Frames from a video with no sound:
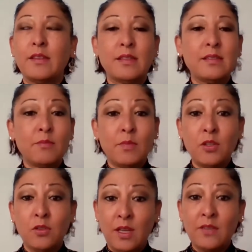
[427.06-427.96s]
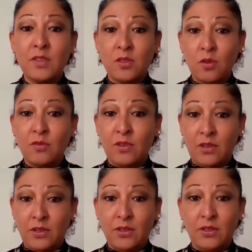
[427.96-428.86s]
that doesn't mean your life is
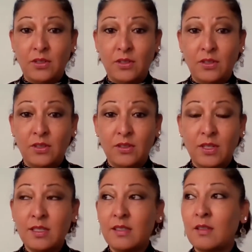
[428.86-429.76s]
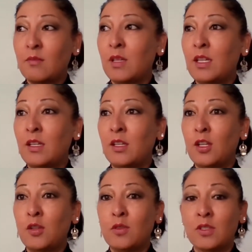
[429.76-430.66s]
over. That doesn't
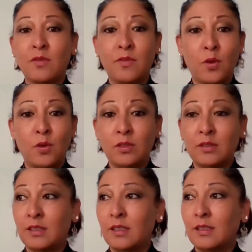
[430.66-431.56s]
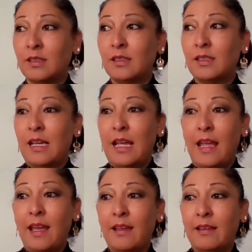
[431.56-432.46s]
mean you just fold
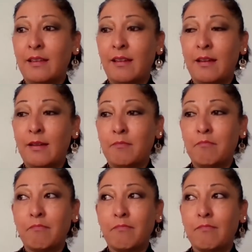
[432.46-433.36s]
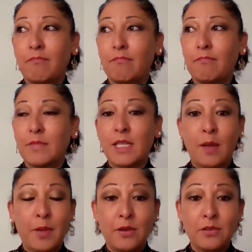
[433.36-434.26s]
and
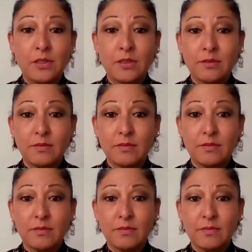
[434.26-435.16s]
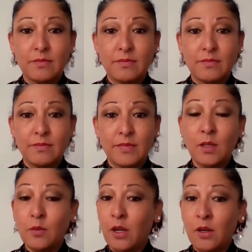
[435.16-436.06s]
tap out. You
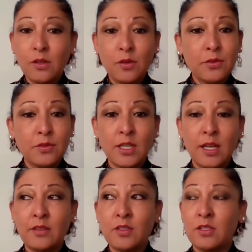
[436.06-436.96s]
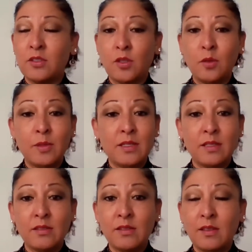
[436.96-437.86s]
know, we all go through challenges. Nobody's
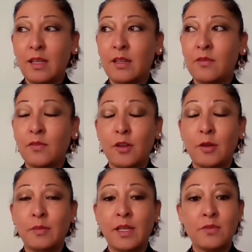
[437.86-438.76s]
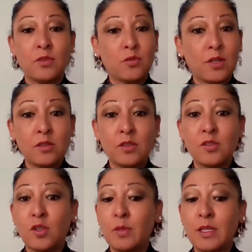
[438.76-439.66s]
insulated from life
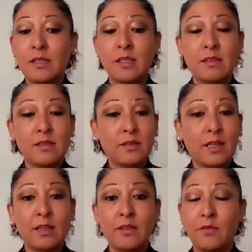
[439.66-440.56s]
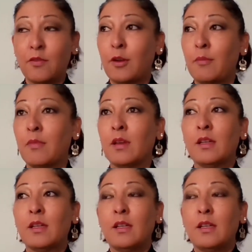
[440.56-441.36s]
struggles. Nobody's insulated from